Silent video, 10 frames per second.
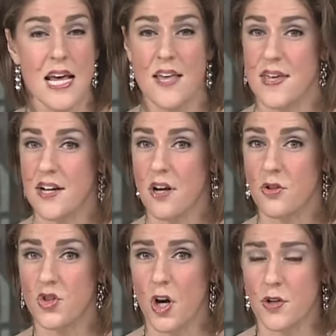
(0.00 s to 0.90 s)
The
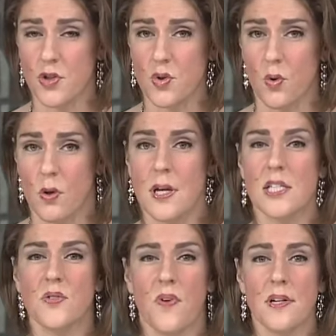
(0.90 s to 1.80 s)
adult charter school
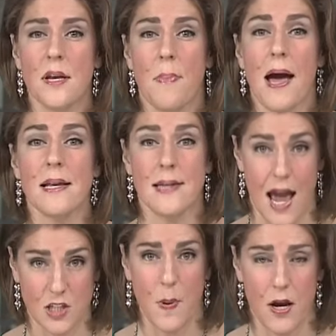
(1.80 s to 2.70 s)
gets funded by
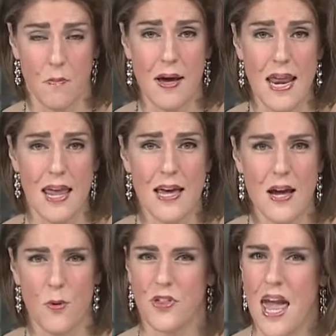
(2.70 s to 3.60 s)
taxpayer money.
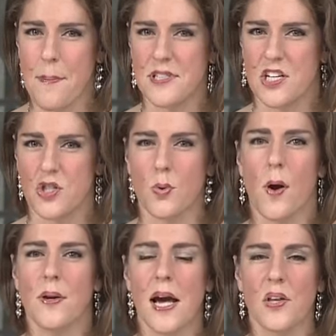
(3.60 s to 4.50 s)
With campuses
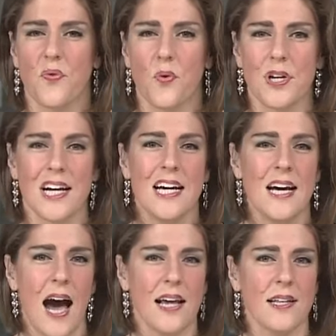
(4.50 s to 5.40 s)
throughout California,
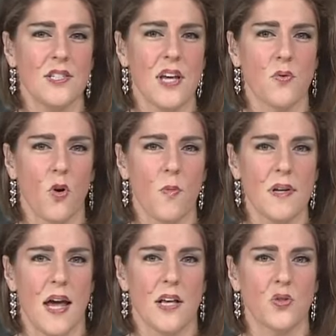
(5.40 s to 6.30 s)
Highlands
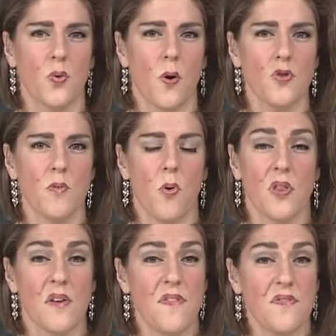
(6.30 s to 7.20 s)
enrollment has grown to more
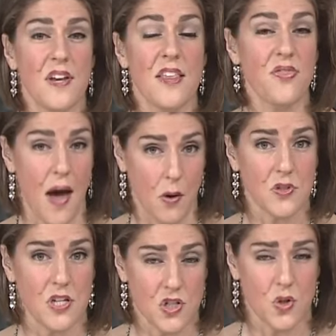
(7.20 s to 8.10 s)
than
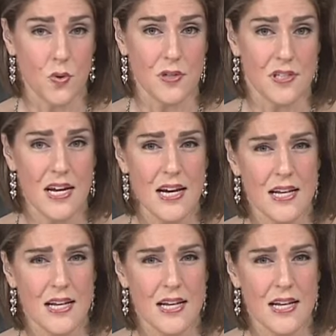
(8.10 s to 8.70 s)
15,000 students.